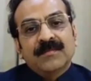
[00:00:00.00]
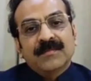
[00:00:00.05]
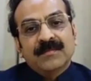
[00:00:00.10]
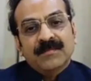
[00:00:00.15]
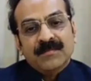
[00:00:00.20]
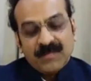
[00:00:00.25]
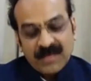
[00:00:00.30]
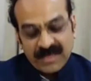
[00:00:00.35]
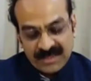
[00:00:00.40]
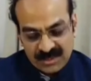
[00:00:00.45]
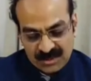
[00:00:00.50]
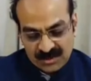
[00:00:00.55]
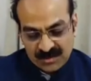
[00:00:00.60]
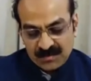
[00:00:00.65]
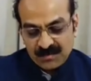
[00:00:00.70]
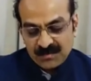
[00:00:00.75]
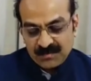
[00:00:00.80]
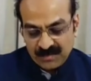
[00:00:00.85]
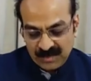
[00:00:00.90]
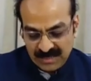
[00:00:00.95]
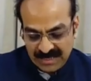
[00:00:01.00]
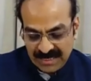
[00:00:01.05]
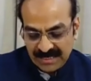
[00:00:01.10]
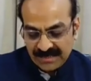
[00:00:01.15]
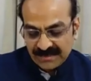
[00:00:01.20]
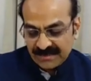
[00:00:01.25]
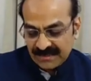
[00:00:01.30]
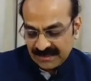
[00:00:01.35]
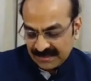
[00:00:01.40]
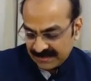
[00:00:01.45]
Much, yeah,
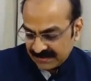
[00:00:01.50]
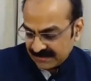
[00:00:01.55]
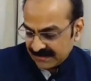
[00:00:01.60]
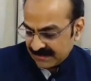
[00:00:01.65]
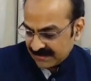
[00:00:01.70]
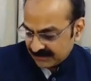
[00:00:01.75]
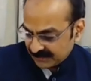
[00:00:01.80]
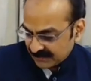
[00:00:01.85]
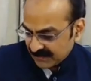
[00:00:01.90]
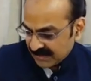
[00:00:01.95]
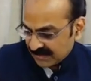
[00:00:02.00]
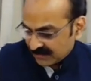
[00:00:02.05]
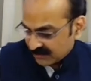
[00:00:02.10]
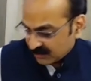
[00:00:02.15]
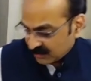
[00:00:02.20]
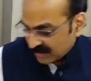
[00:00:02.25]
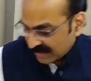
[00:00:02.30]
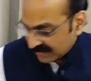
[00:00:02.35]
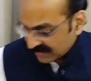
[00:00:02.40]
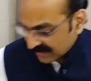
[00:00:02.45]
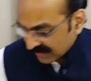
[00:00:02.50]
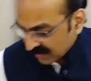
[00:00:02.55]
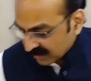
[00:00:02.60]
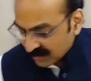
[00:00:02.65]
yeah. So that's and are